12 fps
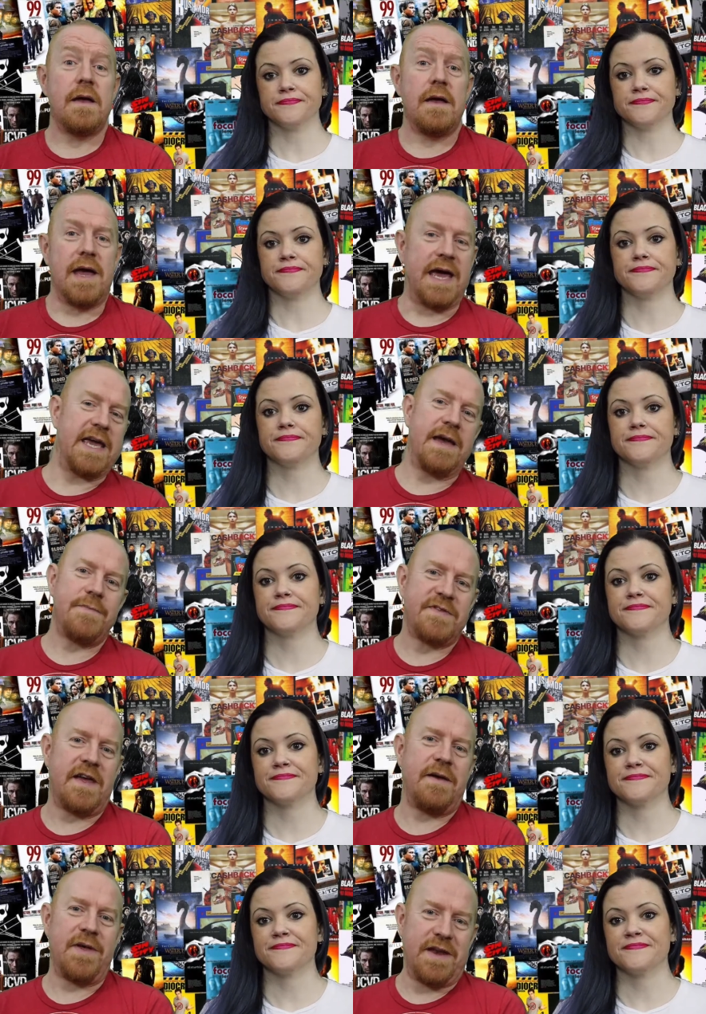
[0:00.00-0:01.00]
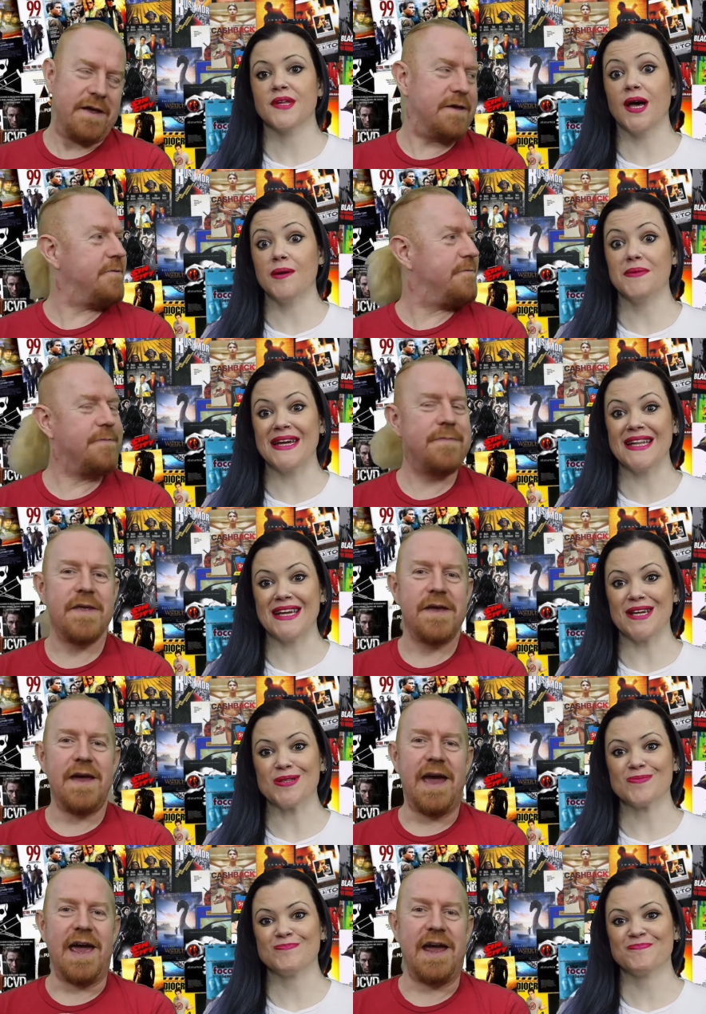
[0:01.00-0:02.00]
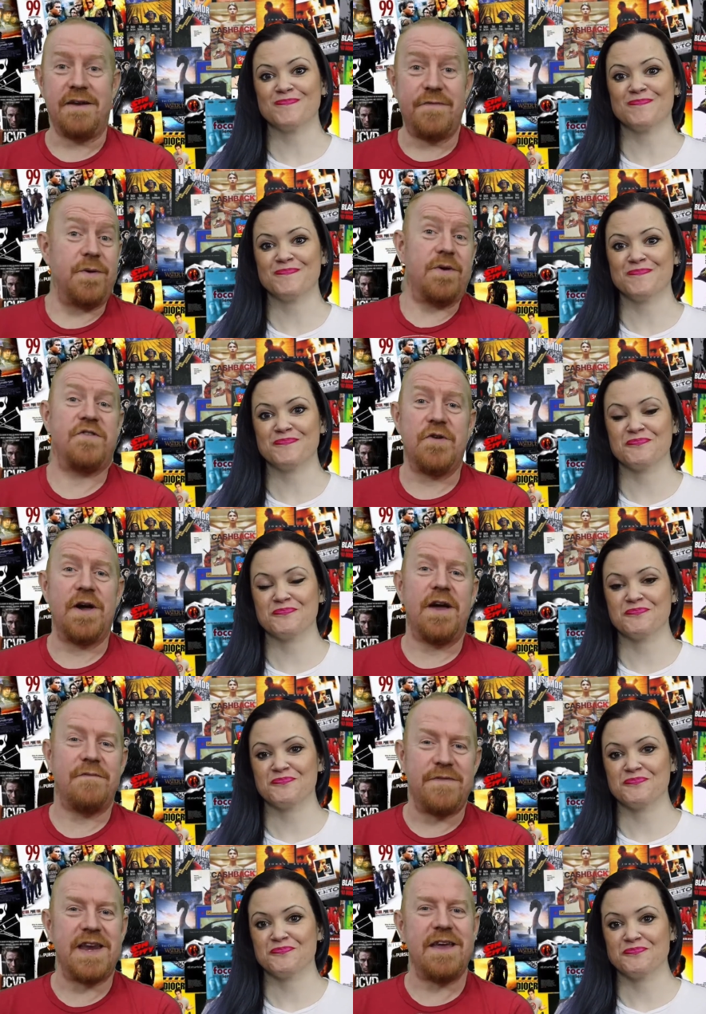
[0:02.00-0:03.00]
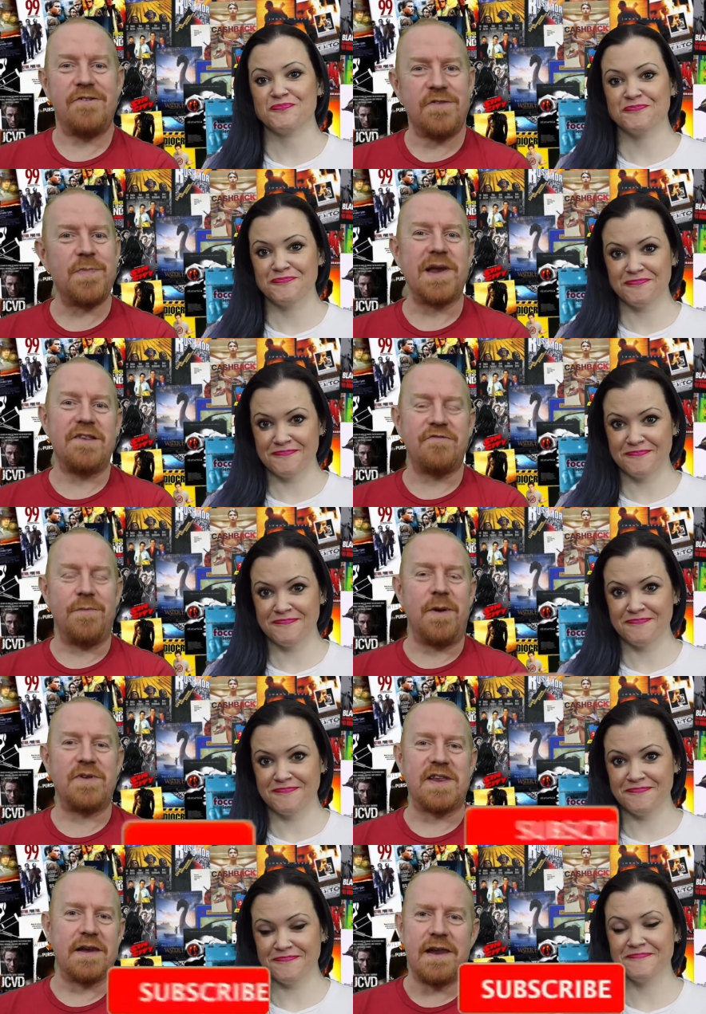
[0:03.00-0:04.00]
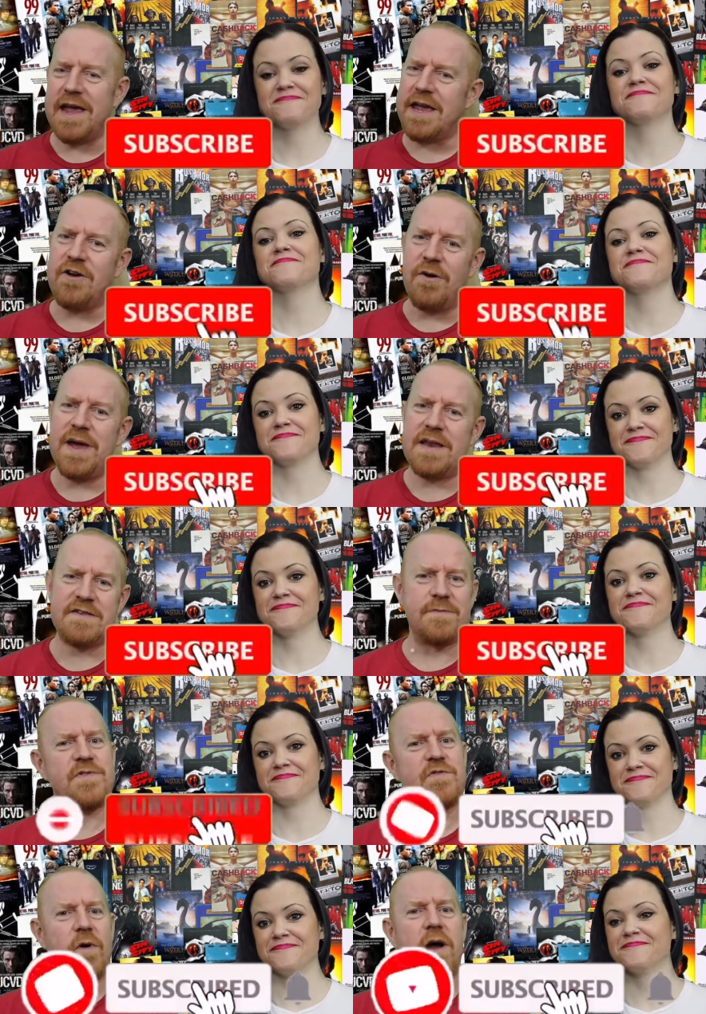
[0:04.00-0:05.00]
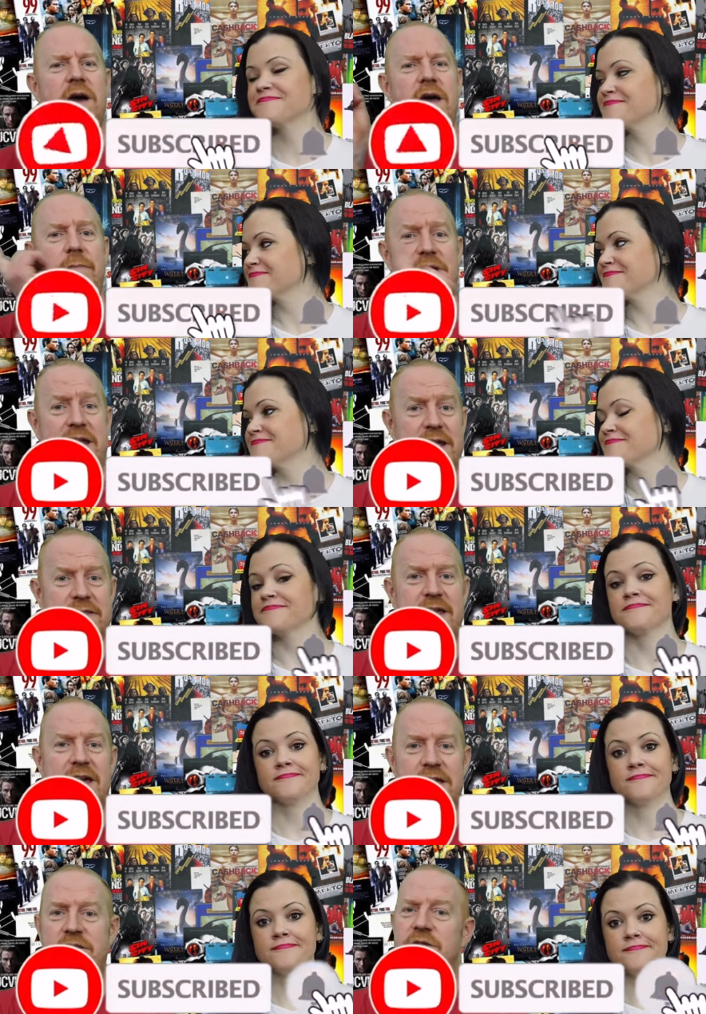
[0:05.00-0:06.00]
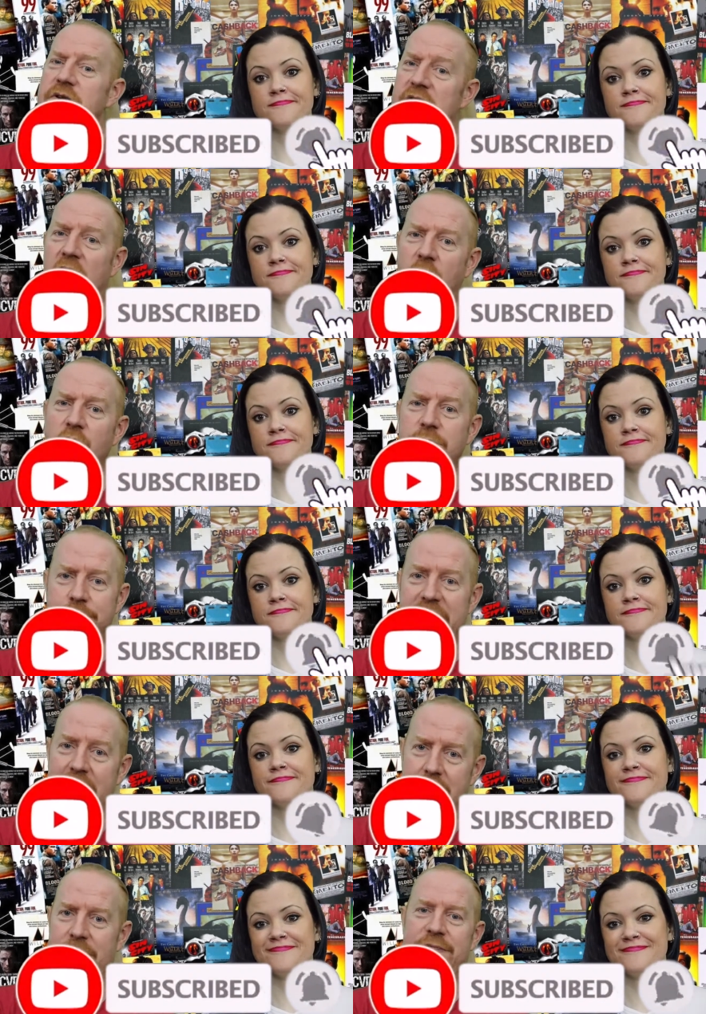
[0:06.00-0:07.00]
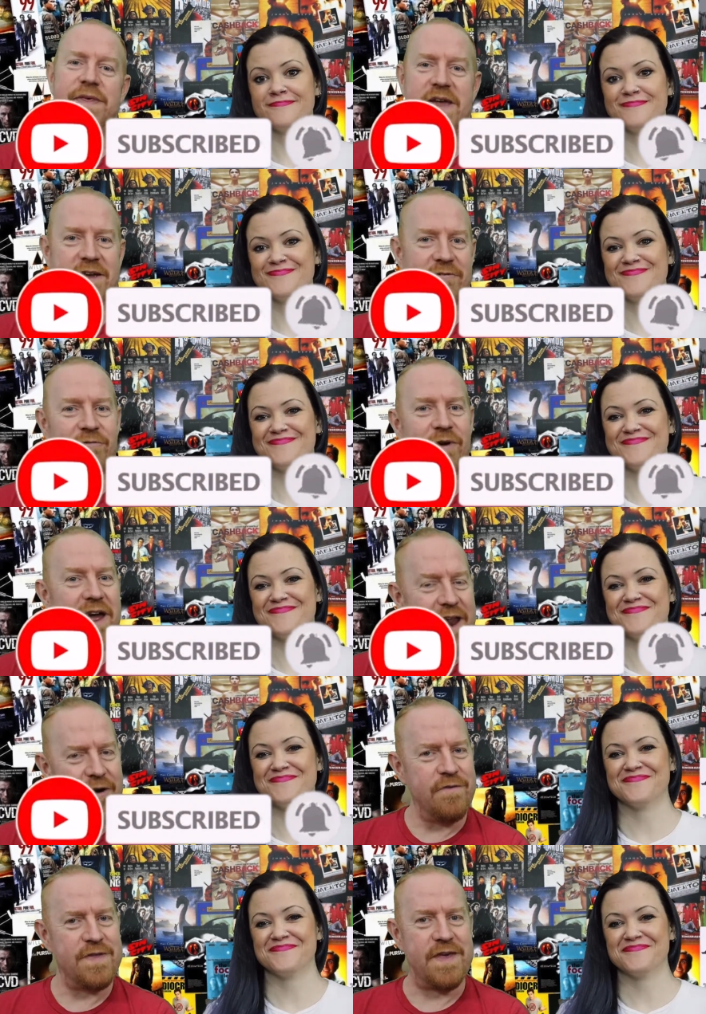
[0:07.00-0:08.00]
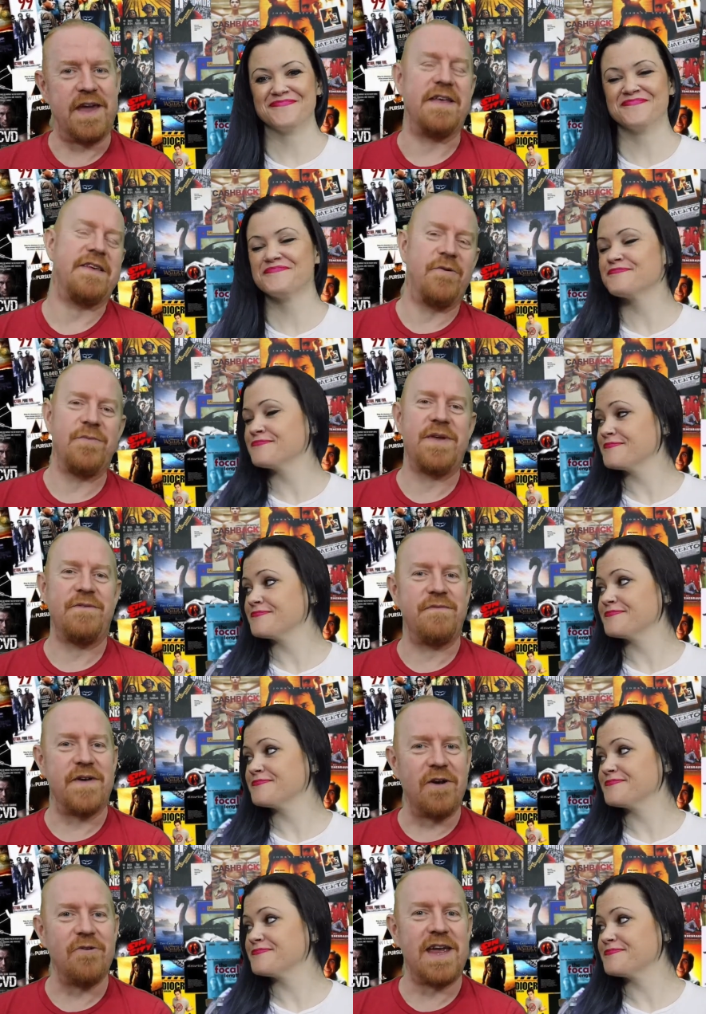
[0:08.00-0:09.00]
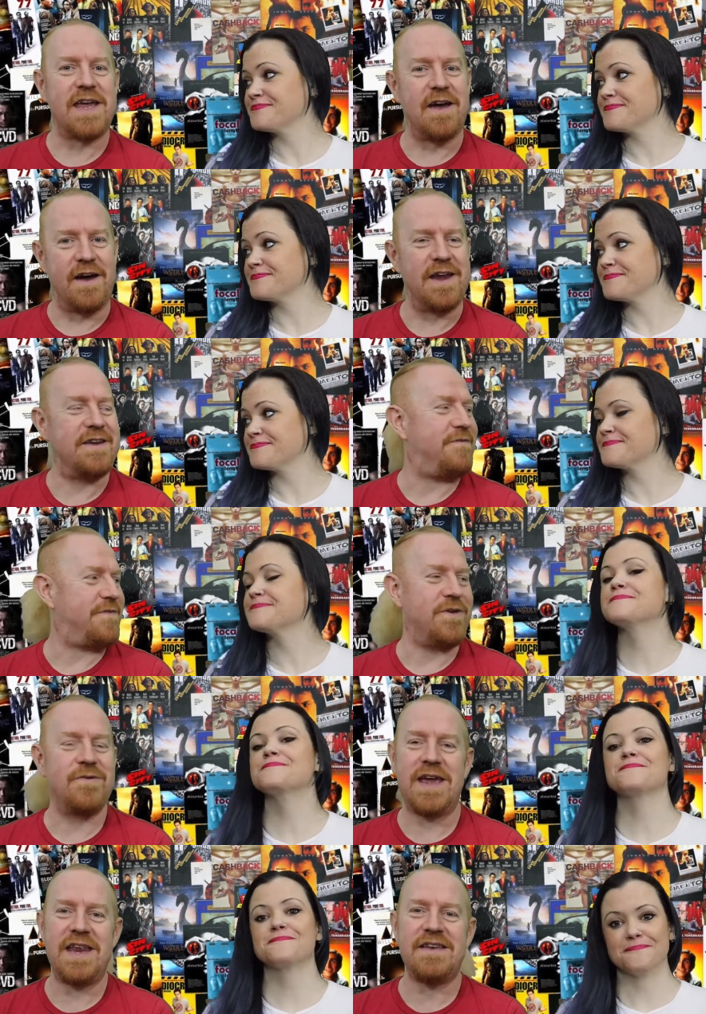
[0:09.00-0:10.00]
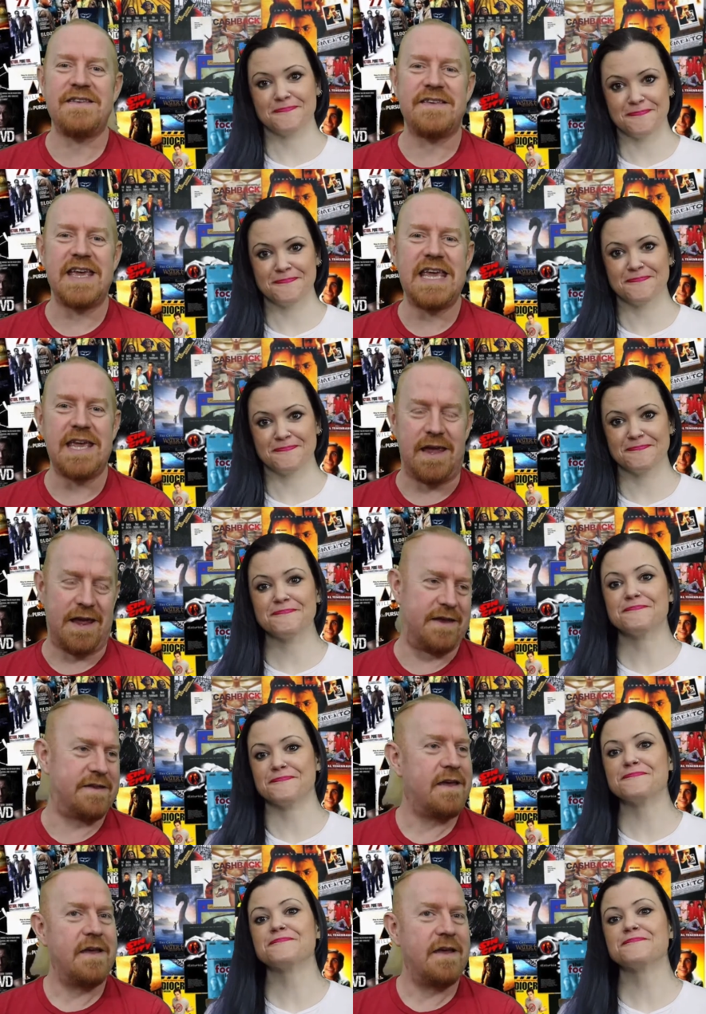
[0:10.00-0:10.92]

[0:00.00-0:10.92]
Speaker 1: Hey, I'm Simon. I'm Ellie. And if you enjoy our videos, please remember to like, comment, subscribe, and hit that good old bell thing right over there. That would be very kind of you indeed.